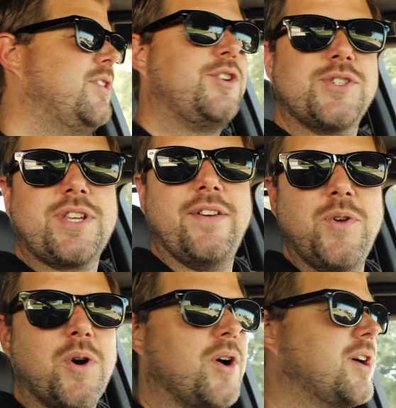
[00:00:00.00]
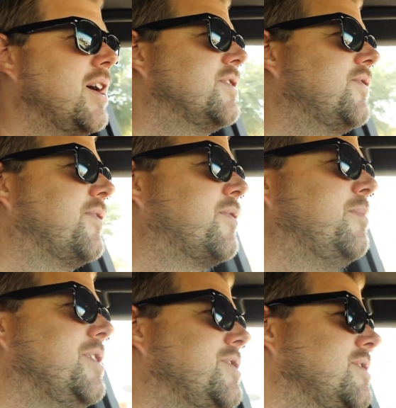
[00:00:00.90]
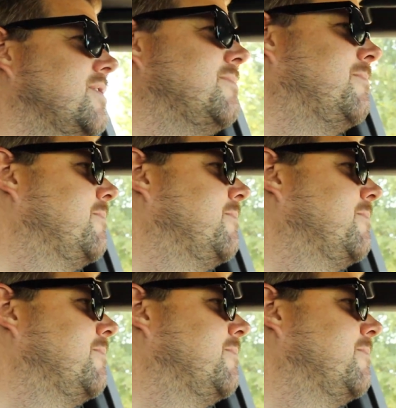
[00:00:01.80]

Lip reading: just give you all kinds of information